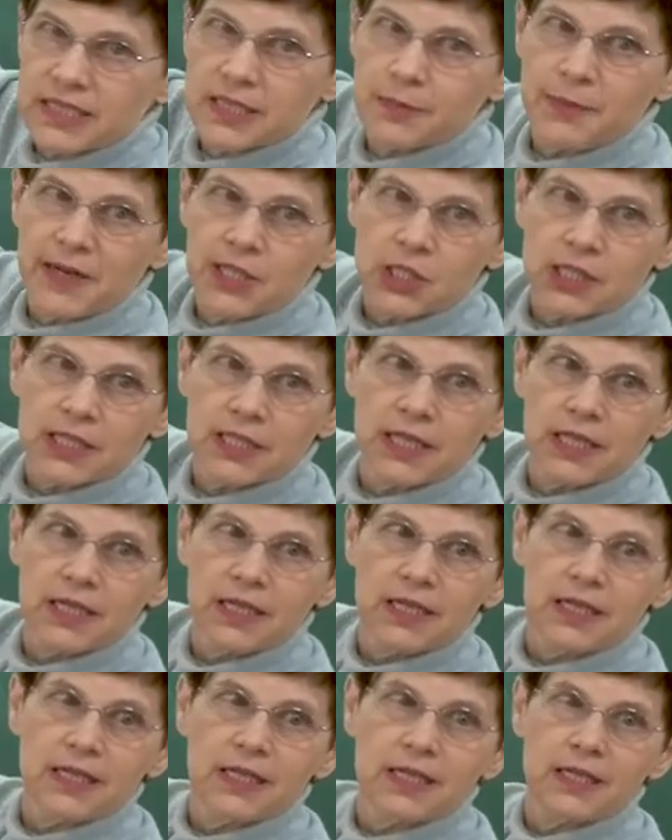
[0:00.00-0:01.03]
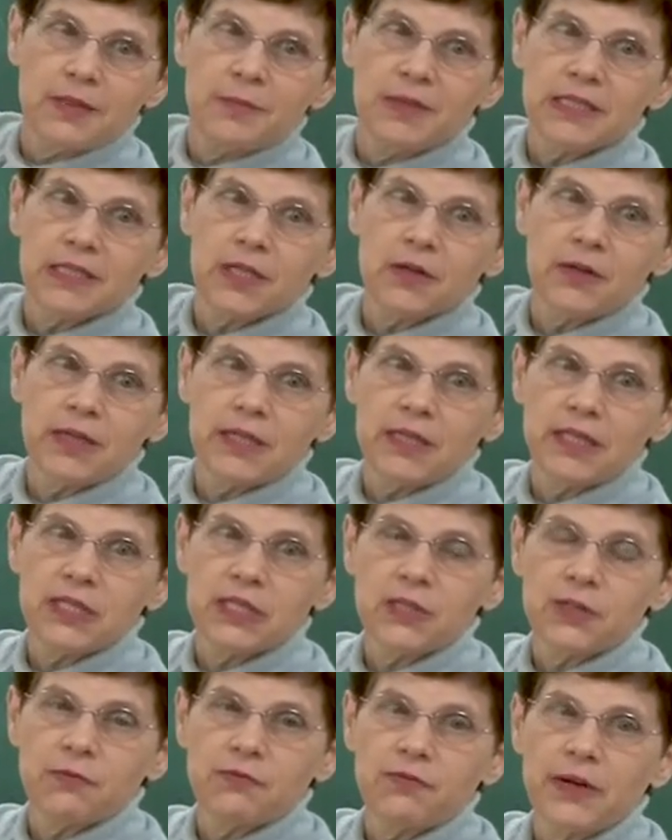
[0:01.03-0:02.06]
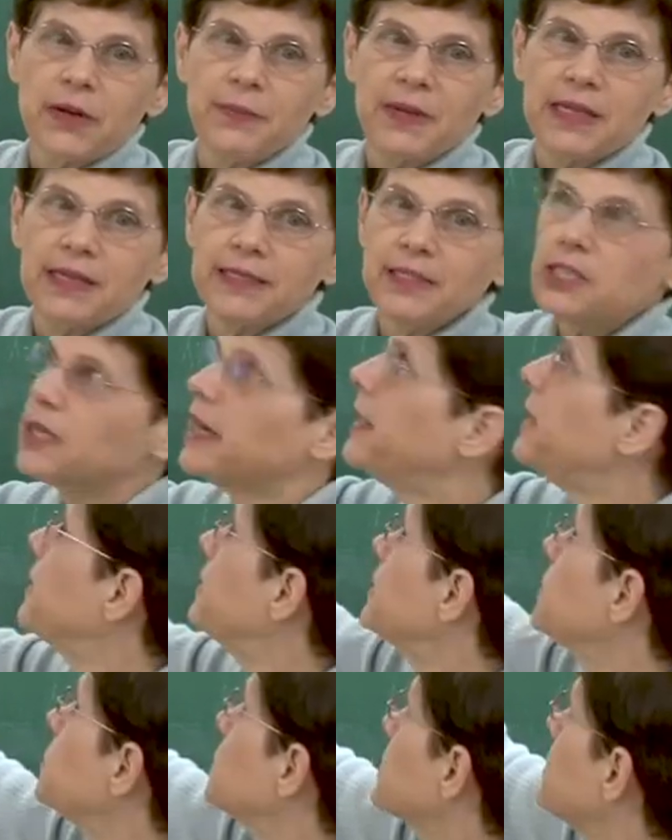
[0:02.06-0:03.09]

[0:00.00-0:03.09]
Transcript: especially in materials from mainland China. You will